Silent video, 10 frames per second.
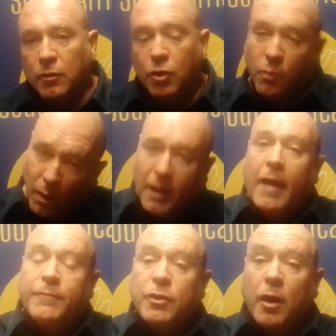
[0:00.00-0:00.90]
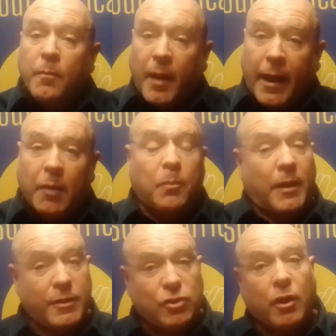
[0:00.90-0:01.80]
You will have to go back.
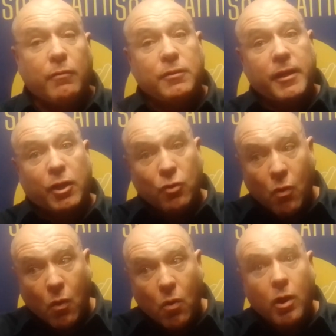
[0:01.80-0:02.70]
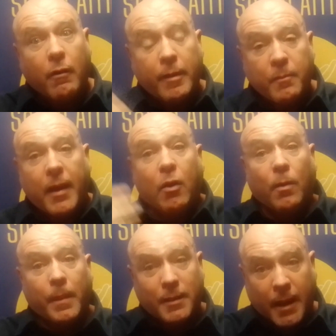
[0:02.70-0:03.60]
Please don't ignore going back on the